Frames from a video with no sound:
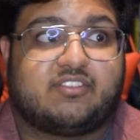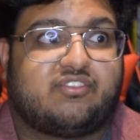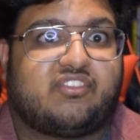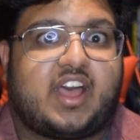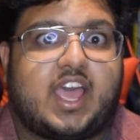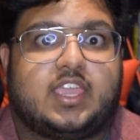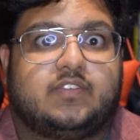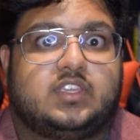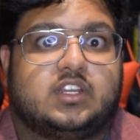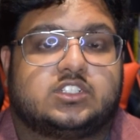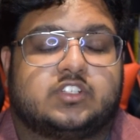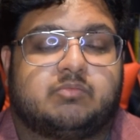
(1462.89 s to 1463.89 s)
5
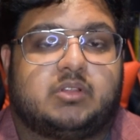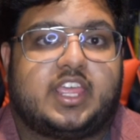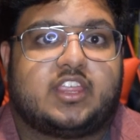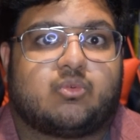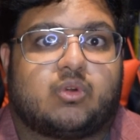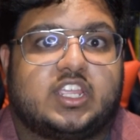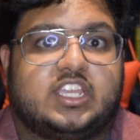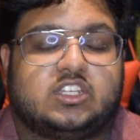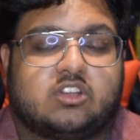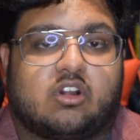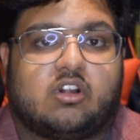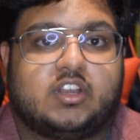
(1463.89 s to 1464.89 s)
years of blank where he
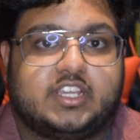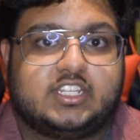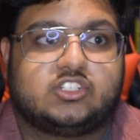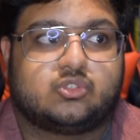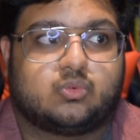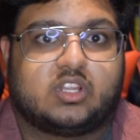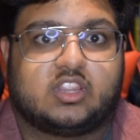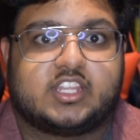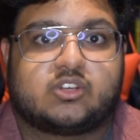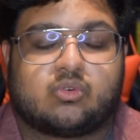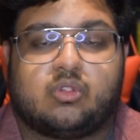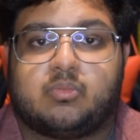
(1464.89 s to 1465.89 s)
turned into a
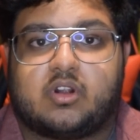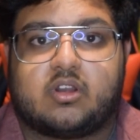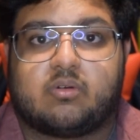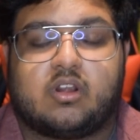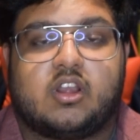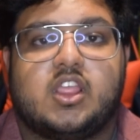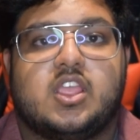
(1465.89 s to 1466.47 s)
literal murderer,